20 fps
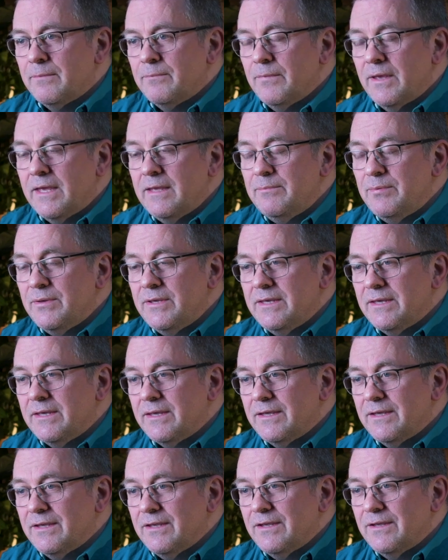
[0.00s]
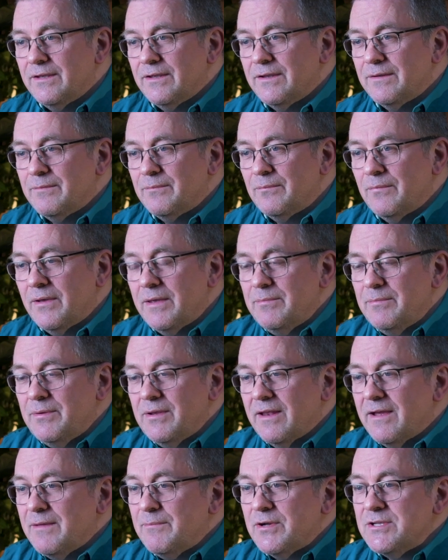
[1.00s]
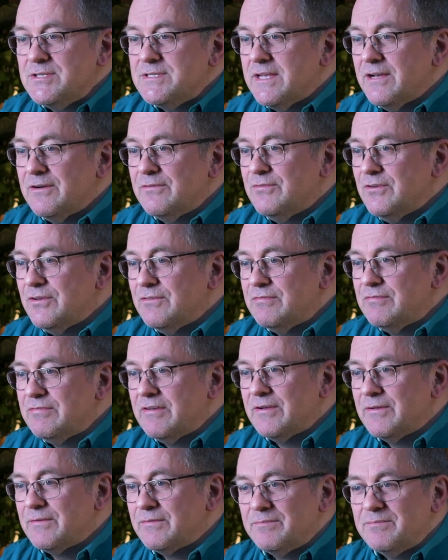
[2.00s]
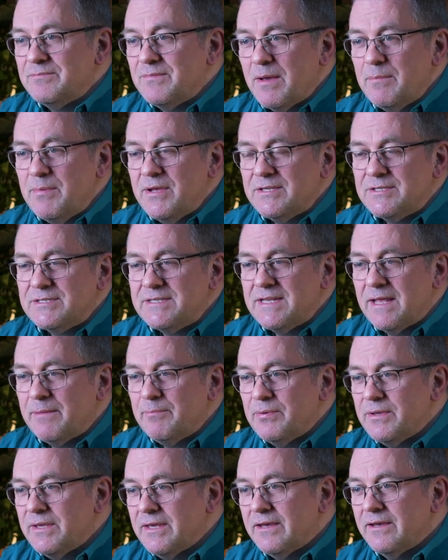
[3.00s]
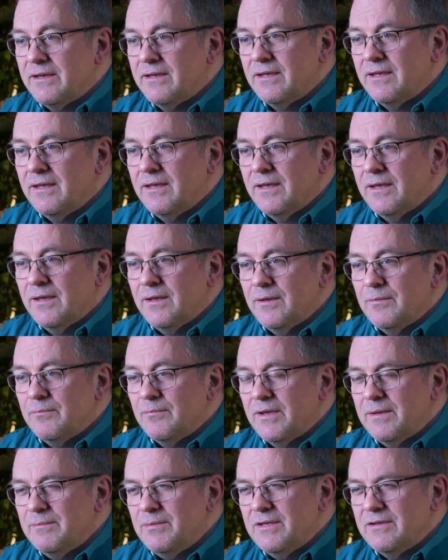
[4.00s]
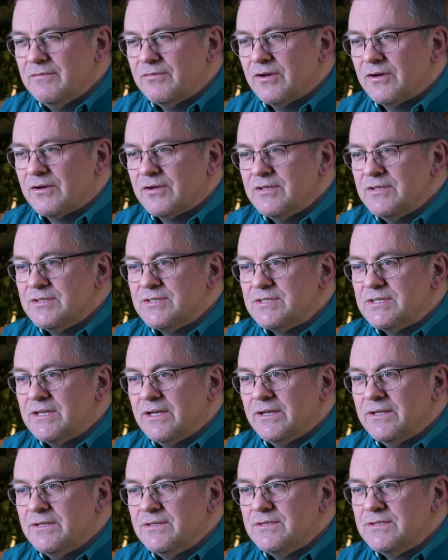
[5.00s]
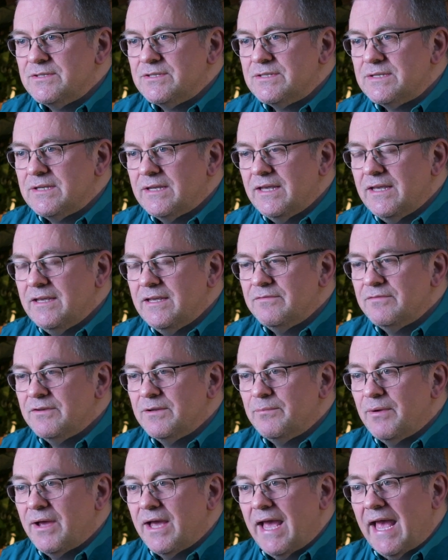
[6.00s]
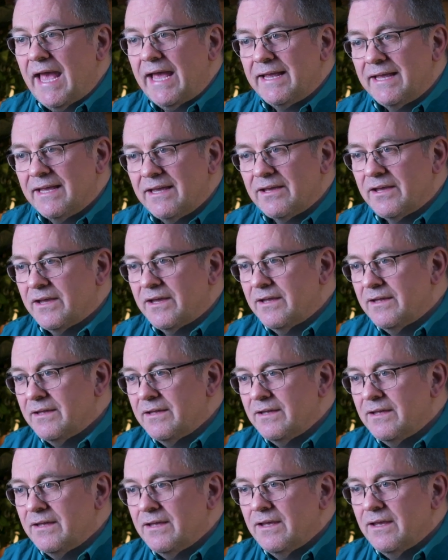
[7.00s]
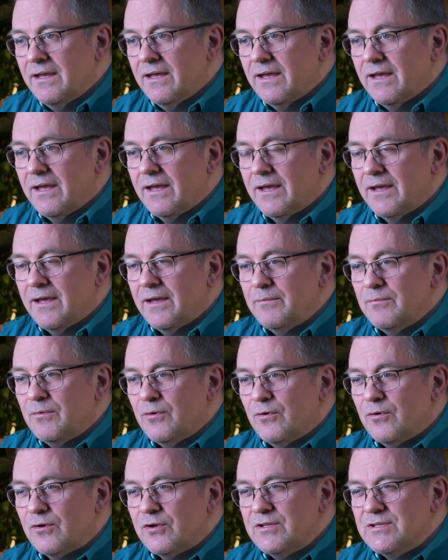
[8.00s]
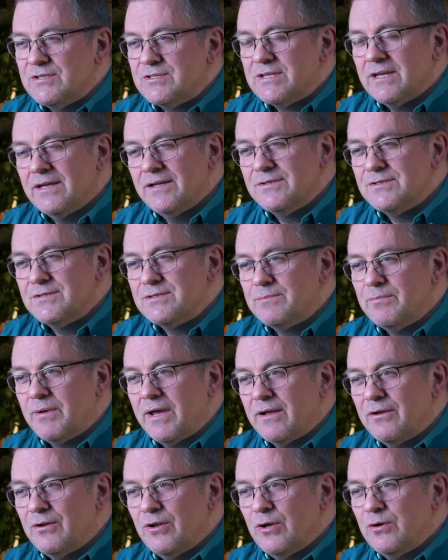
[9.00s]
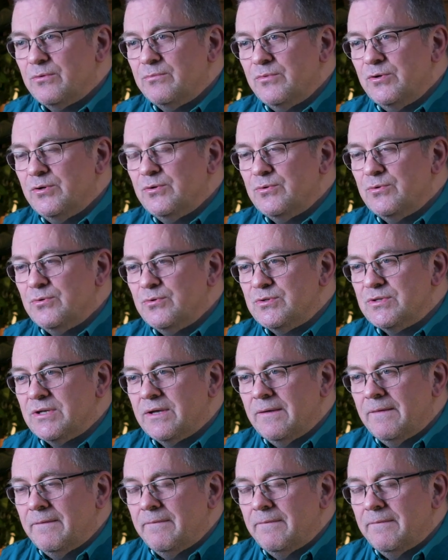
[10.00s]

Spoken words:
Maybe like myself, you've felt a bit snappier. Maybe you've got concerns even about anger, or concerns about low mood.